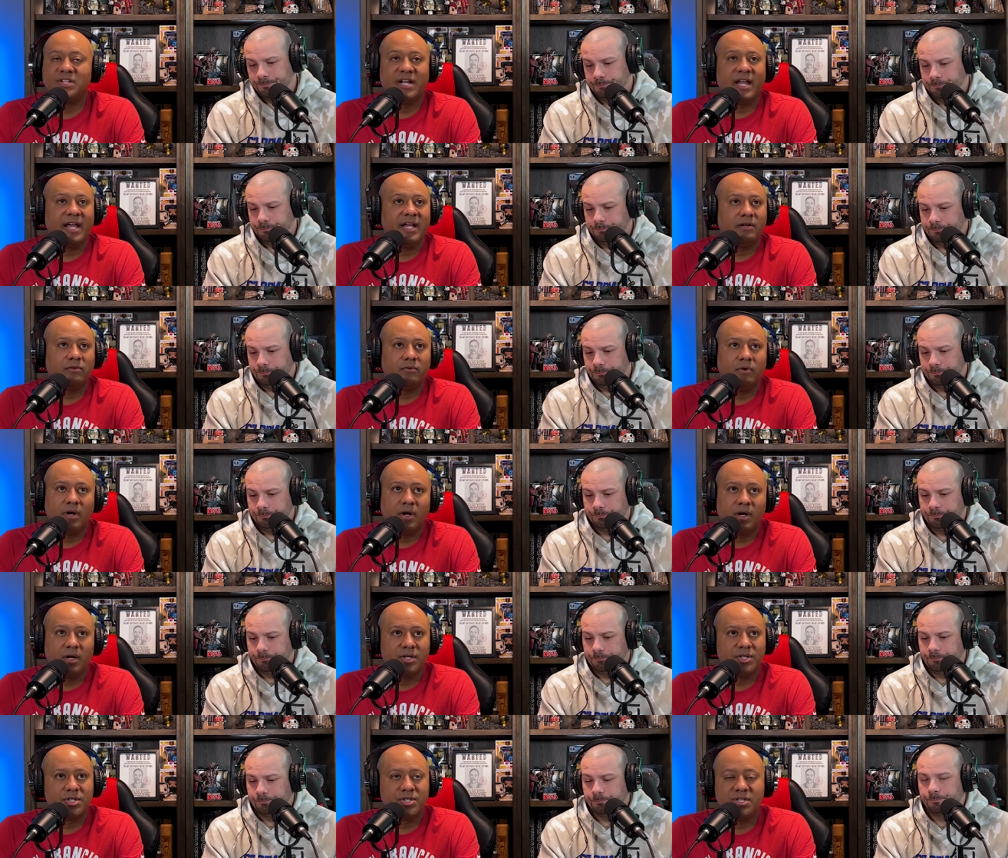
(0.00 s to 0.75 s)
Speaker 1: Danai
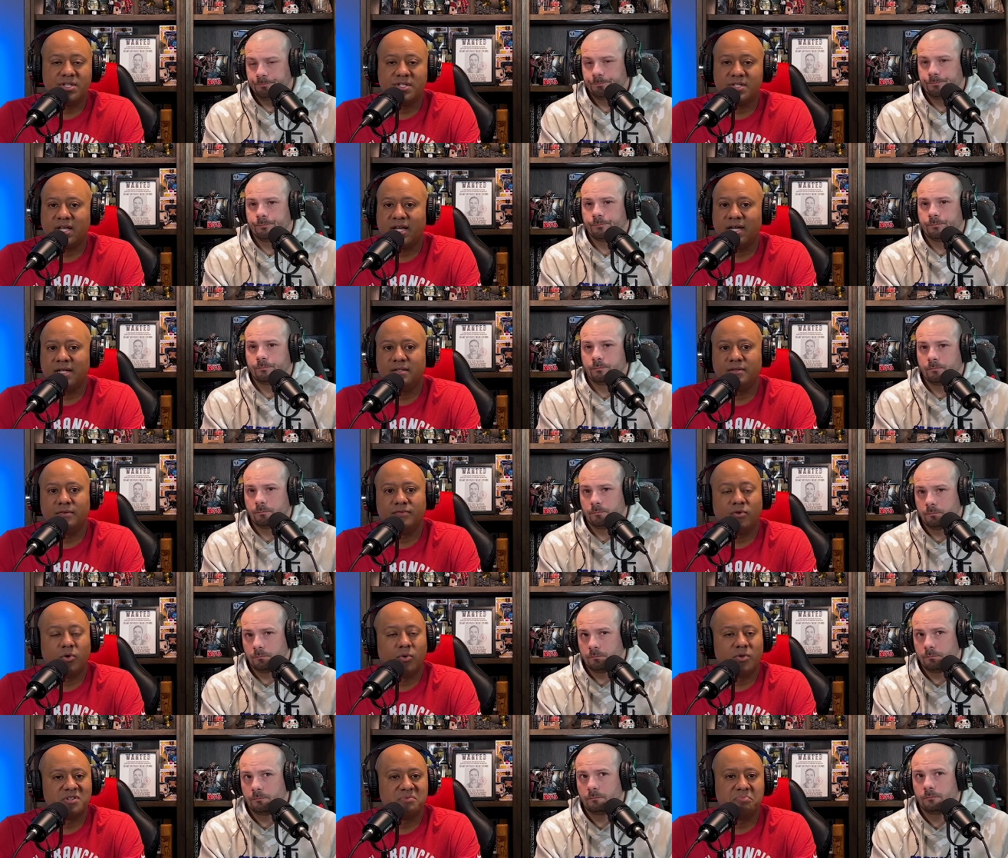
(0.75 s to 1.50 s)
Gurira, she's gotten,
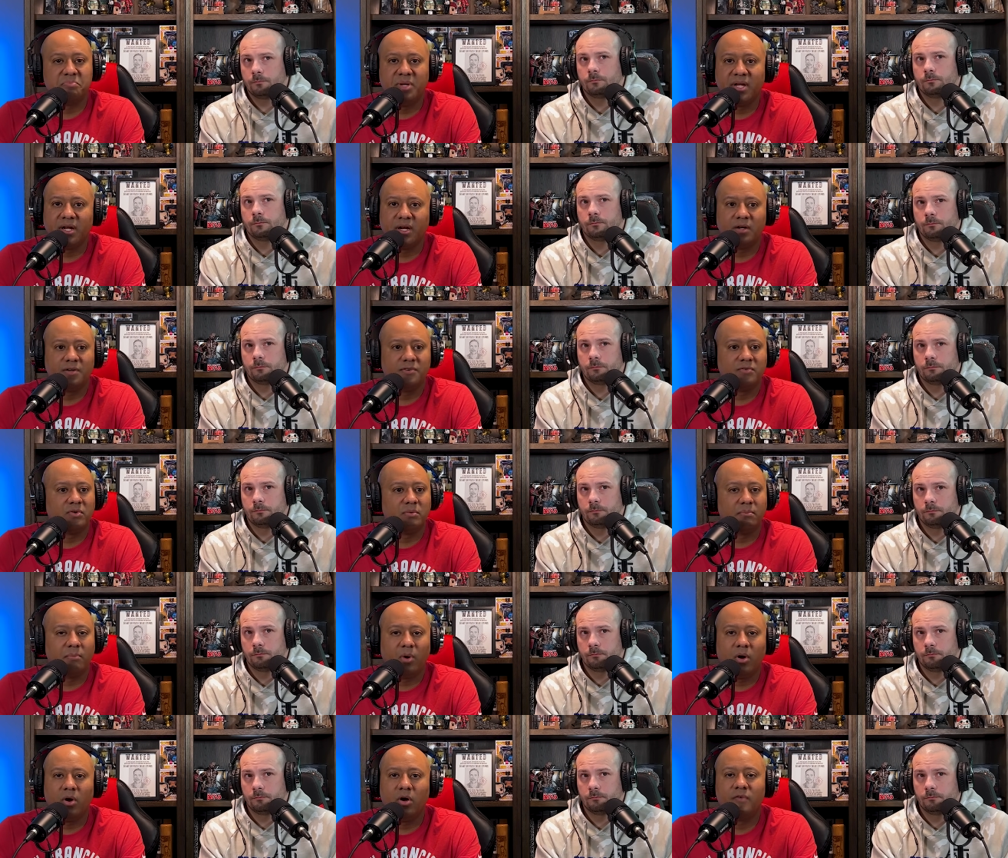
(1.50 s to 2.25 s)
of course, bigger
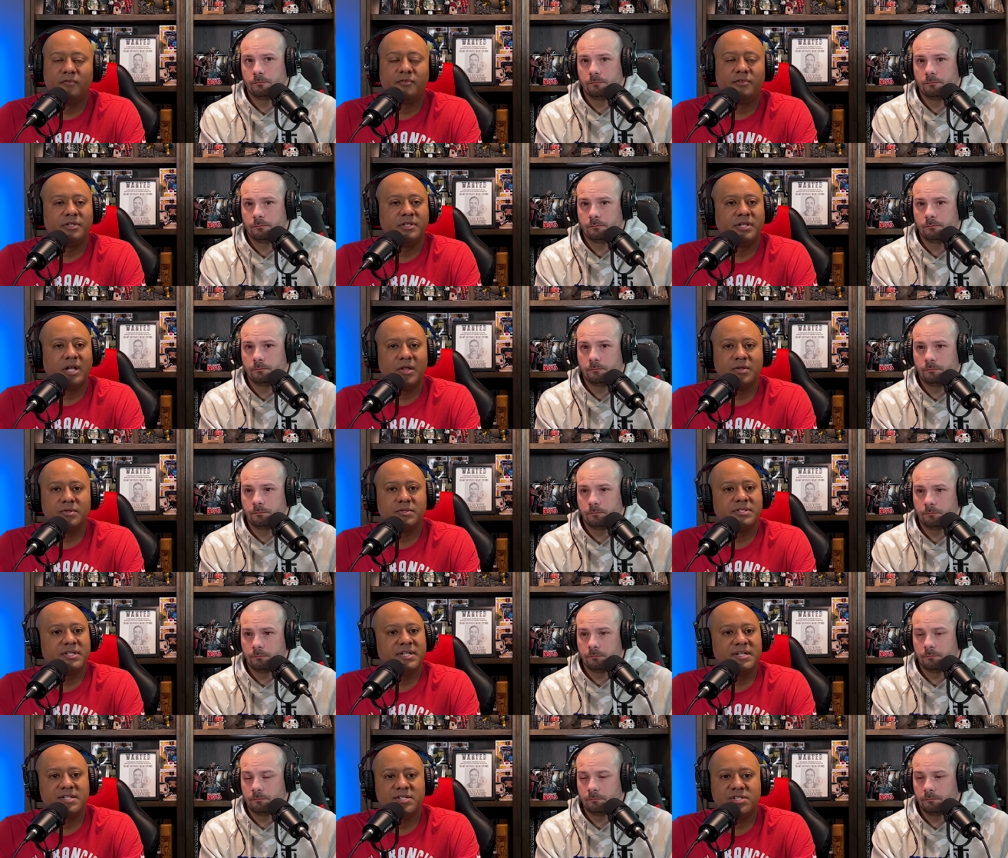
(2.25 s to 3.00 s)
doing Marvel and
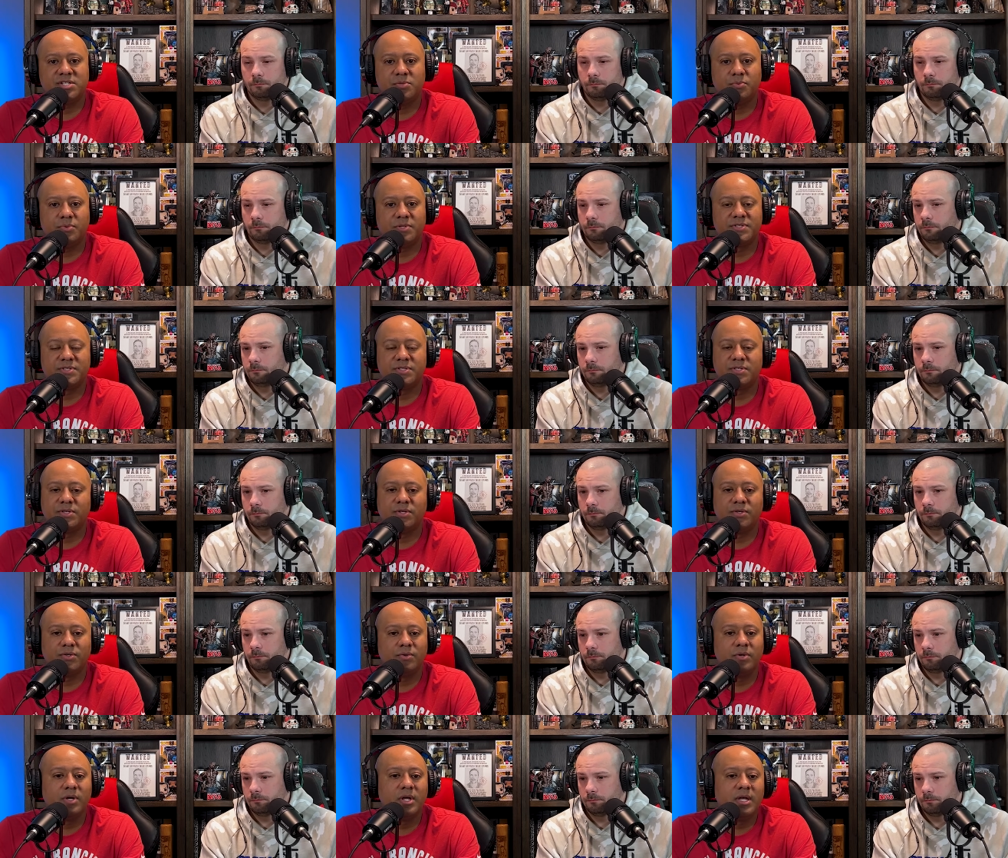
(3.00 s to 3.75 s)
other things that she wants to
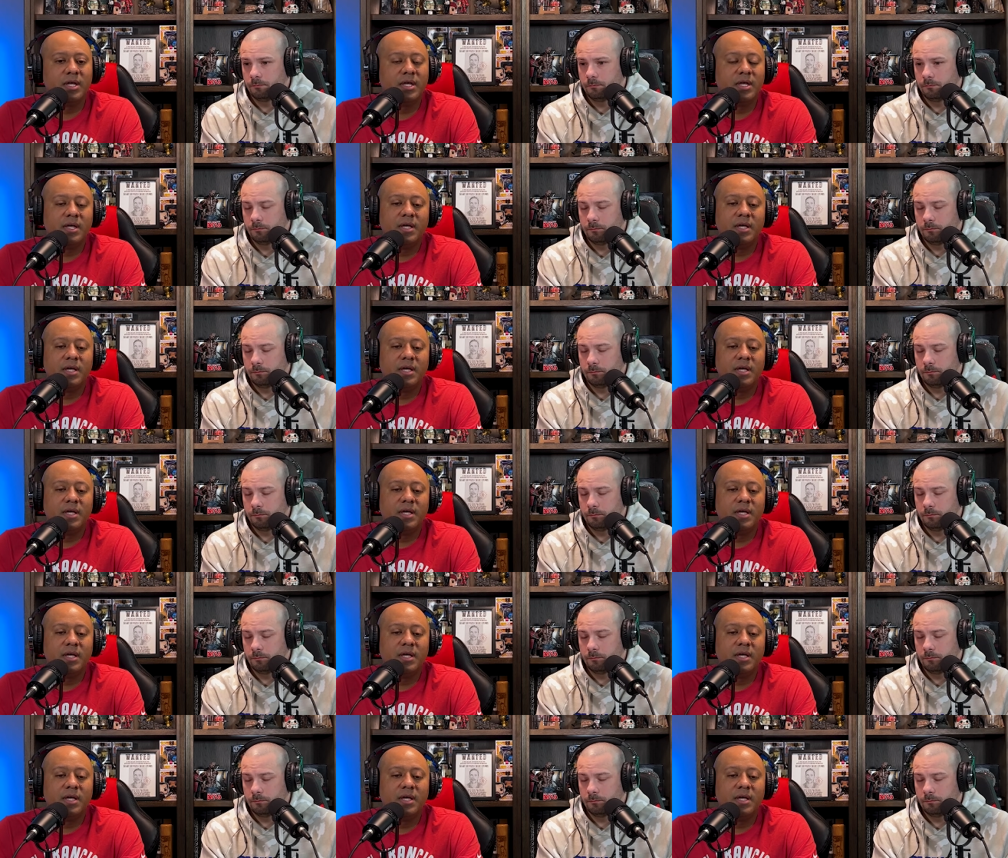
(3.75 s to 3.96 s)
do.